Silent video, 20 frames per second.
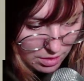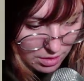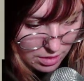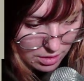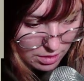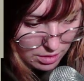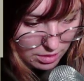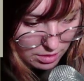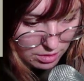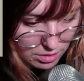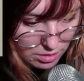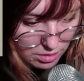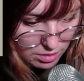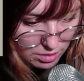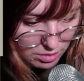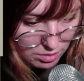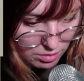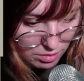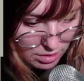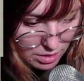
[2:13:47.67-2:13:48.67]
This
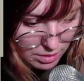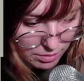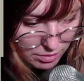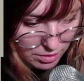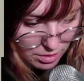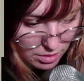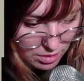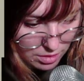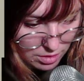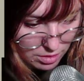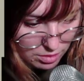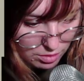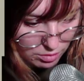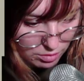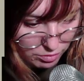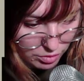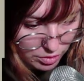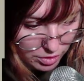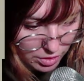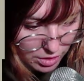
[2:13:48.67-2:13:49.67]
is all I'm gonna do
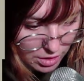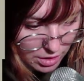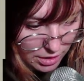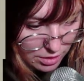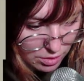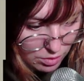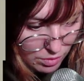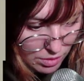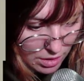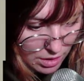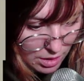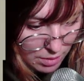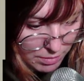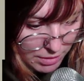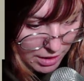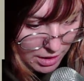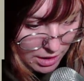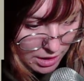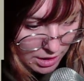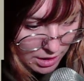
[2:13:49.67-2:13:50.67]
for the next 20
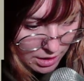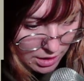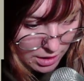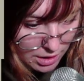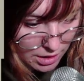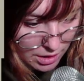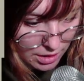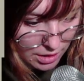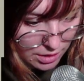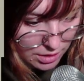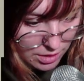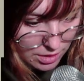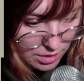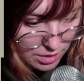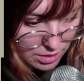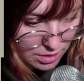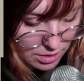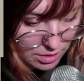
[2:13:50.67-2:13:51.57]
minutes.